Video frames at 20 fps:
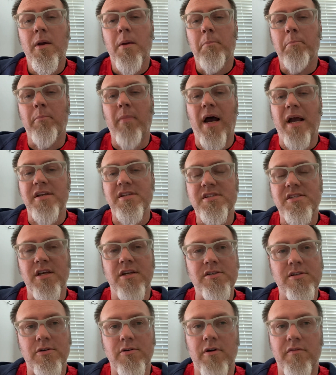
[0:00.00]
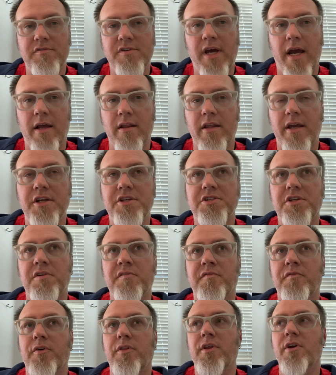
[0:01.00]
My center of dilation
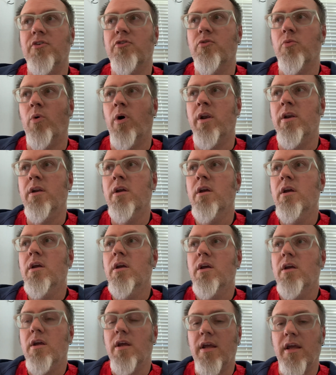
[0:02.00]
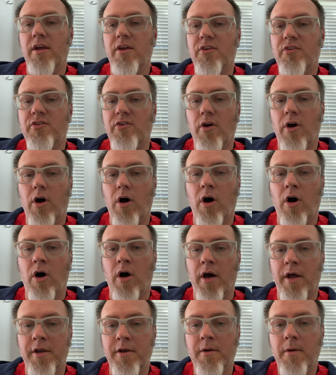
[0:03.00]
for this one is
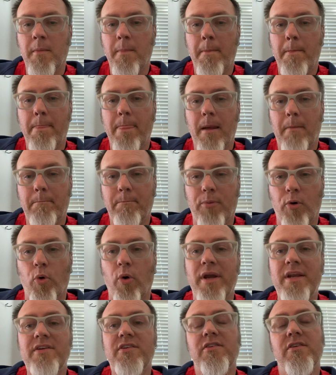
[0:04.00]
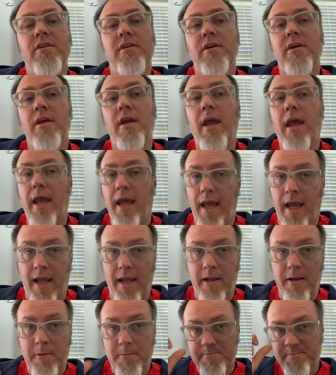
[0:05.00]
on point
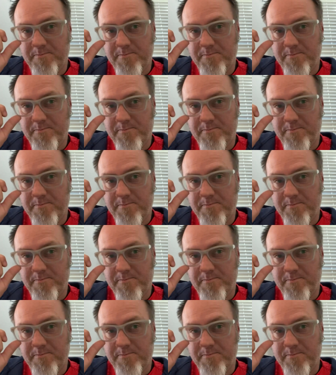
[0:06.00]
A.